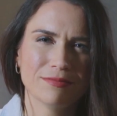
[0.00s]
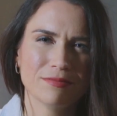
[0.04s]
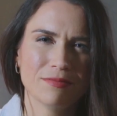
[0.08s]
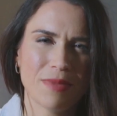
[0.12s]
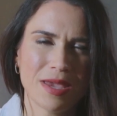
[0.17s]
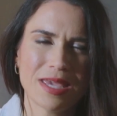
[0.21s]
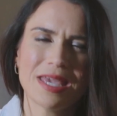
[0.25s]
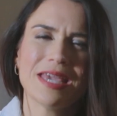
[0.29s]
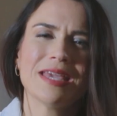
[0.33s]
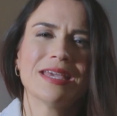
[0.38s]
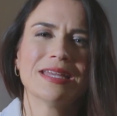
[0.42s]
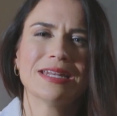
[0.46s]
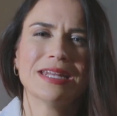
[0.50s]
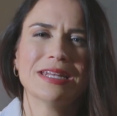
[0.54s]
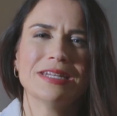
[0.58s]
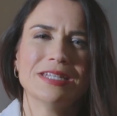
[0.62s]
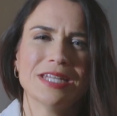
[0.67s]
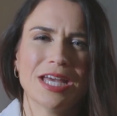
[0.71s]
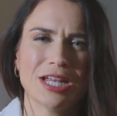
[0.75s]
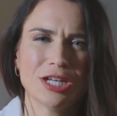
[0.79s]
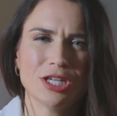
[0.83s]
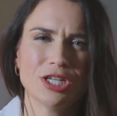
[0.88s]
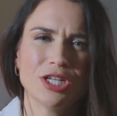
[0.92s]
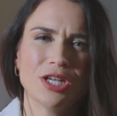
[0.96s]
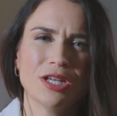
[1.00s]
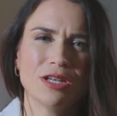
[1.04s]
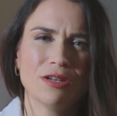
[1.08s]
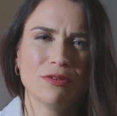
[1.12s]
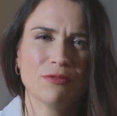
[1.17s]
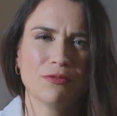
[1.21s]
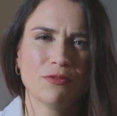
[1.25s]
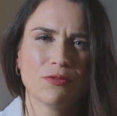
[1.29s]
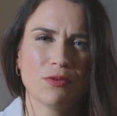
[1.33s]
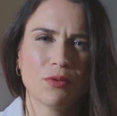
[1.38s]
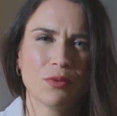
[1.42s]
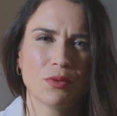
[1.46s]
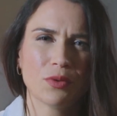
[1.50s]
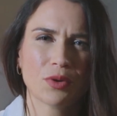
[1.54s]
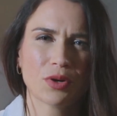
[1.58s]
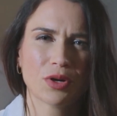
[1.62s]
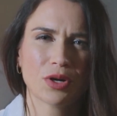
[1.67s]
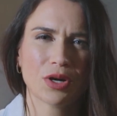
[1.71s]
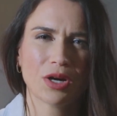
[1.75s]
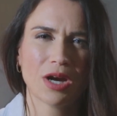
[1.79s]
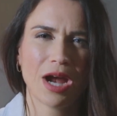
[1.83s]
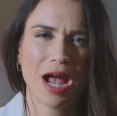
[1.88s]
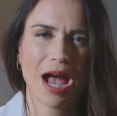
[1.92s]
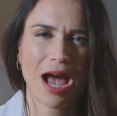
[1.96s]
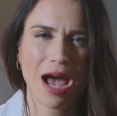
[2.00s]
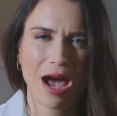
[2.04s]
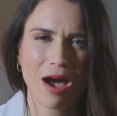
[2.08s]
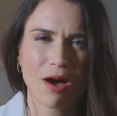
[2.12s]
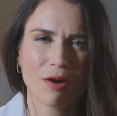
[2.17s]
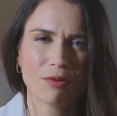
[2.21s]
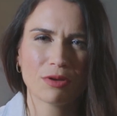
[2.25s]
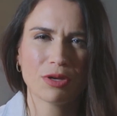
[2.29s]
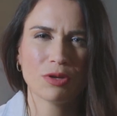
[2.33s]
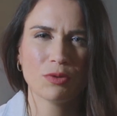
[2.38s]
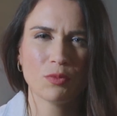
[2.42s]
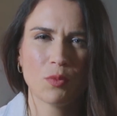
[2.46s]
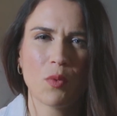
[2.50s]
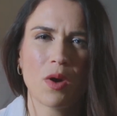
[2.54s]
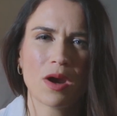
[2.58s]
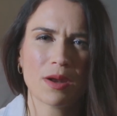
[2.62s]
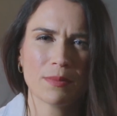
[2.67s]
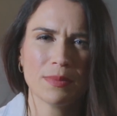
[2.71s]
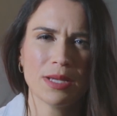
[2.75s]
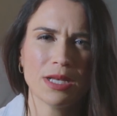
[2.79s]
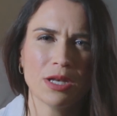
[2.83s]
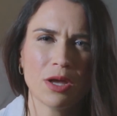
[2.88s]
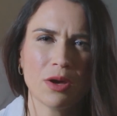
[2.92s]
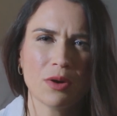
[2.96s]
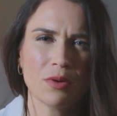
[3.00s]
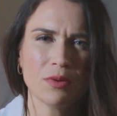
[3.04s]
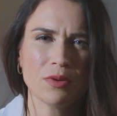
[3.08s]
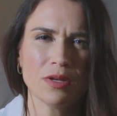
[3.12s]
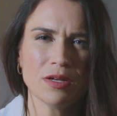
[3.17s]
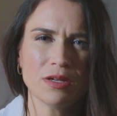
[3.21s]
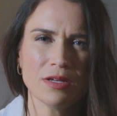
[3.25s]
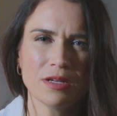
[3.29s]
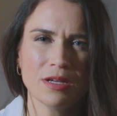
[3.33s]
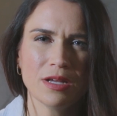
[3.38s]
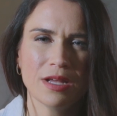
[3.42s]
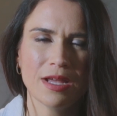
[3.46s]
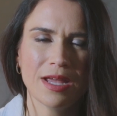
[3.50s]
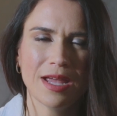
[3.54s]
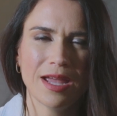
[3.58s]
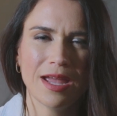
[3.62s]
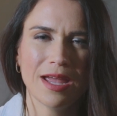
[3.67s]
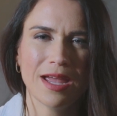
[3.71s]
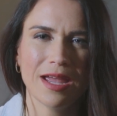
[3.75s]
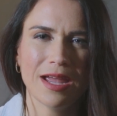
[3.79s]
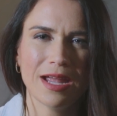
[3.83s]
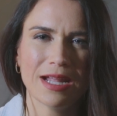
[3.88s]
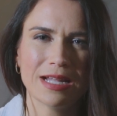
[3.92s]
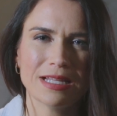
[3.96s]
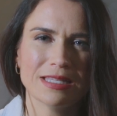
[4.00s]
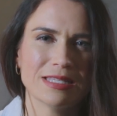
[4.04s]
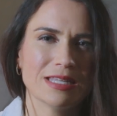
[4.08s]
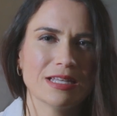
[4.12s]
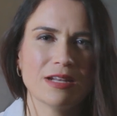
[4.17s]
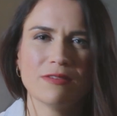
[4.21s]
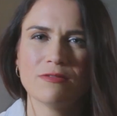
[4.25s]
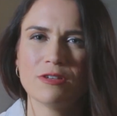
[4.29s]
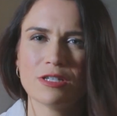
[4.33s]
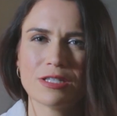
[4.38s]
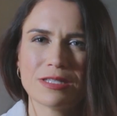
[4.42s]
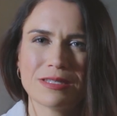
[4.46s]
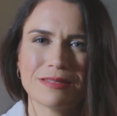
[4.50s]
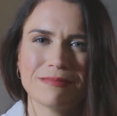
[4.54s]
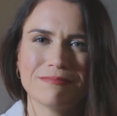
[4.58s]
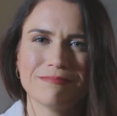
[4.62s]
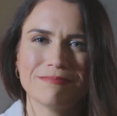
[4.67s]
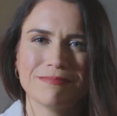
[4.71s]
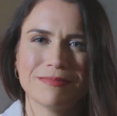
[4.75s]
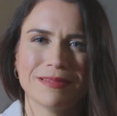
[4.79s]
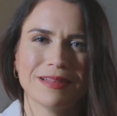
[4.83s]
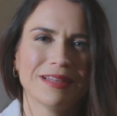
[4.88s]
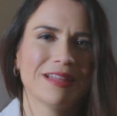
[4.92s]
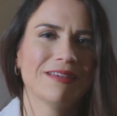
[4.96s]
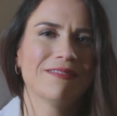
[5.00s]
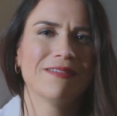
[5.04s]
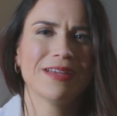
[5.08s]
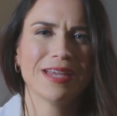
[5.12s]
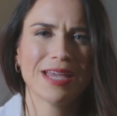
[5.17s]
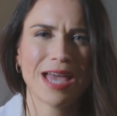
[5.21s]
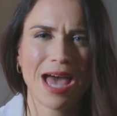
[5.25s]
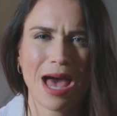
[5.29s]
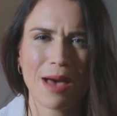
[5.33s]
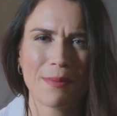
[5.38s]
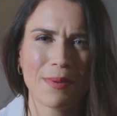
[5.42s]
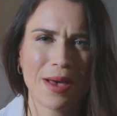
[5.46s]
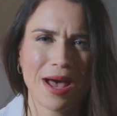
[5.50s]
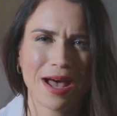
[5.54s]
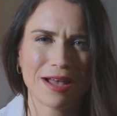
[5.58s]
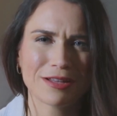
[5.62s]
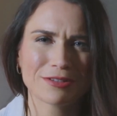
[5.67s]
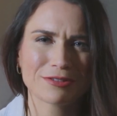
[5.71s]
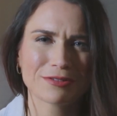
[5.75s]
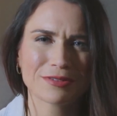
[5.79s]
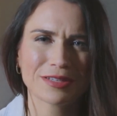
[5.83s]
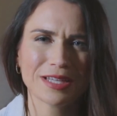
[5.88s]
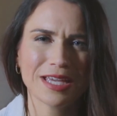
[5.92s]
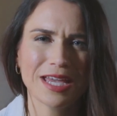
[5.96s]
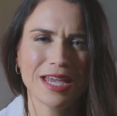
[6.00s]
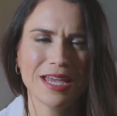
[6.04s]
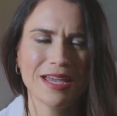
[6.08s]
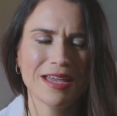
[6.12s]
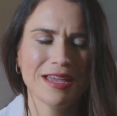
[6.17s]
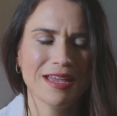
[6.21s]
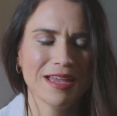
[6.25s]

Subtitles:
making an intention for how you'd want to be known instead of just living haphazardly.